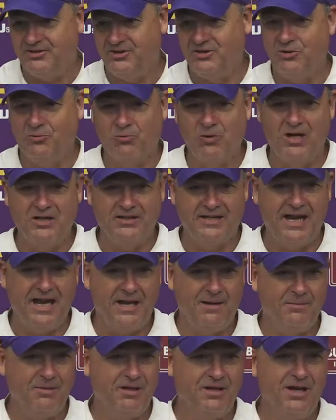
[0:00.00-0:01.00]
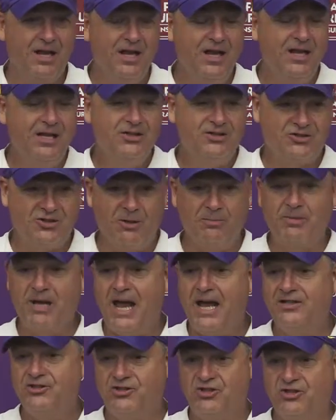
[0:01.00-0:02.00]
in the run game and some
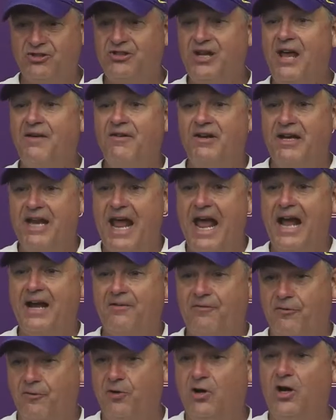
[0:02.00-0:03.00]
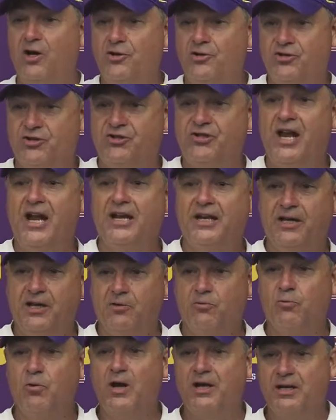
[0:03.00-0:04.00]
guys just have a knack for understanding
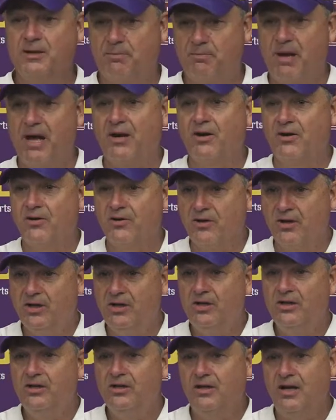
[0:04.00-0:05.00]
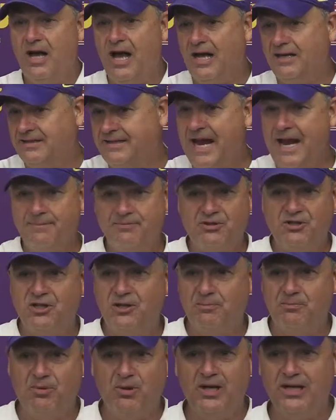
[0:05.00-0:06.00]
and running better on gap
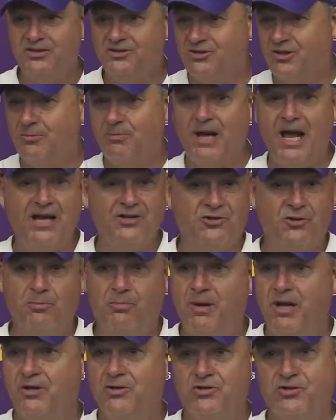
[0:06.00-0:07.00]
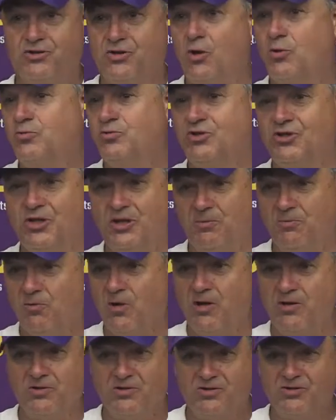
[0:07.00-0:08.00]
scheme play. Some guys are better zone scheme
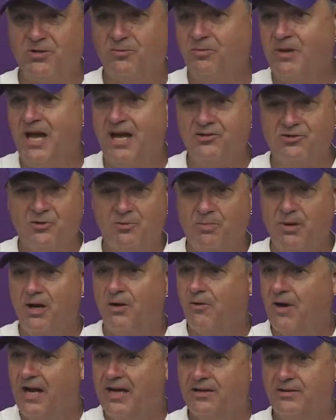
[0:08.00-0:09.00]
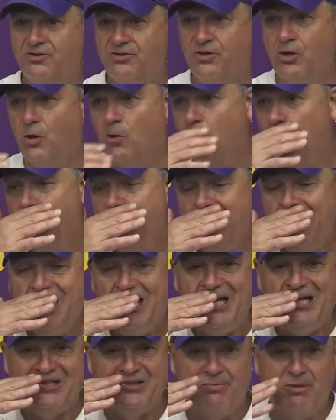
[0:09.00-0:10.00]
runners. Some guys are better, right? So,
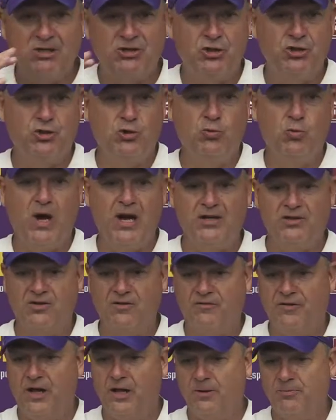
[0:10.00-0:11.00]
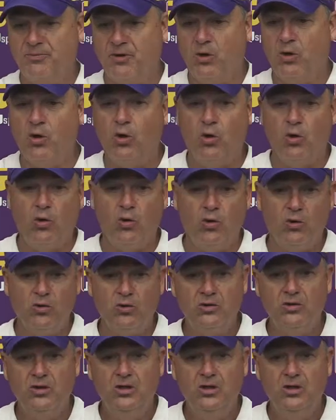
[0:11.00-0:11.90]
as much as you want to develop the whole